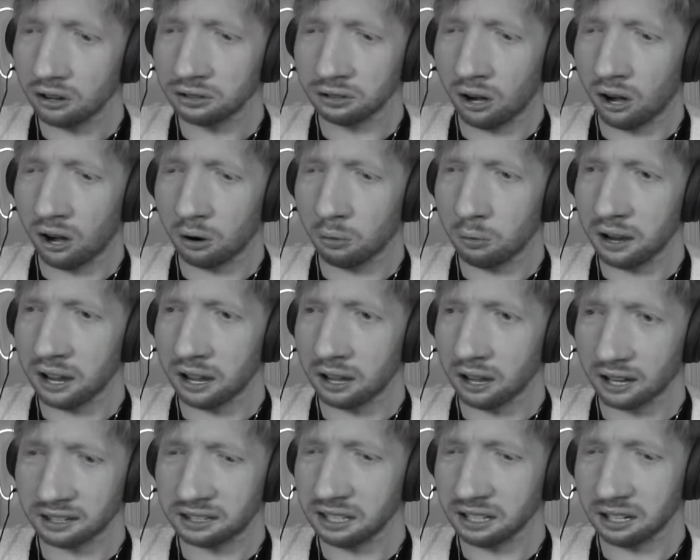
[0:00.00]
no,
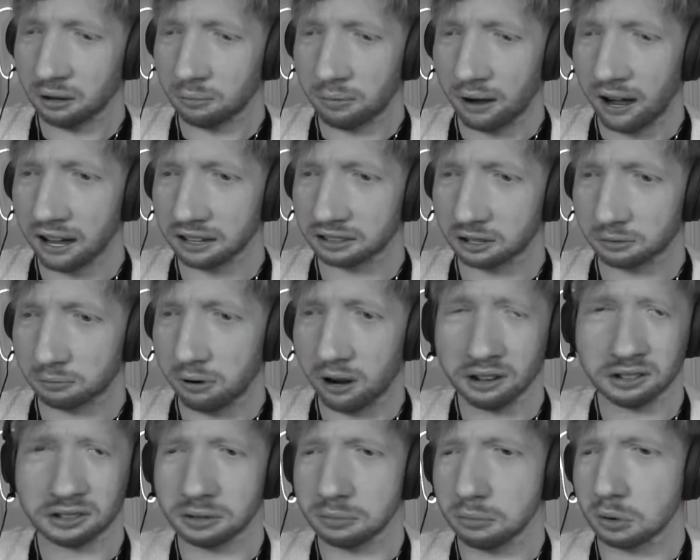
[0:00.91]
wait, I take it back, the
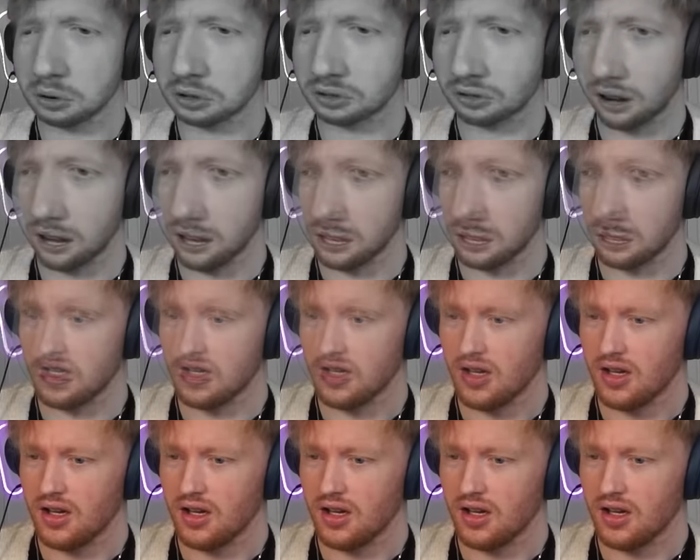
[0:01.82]
principal's right.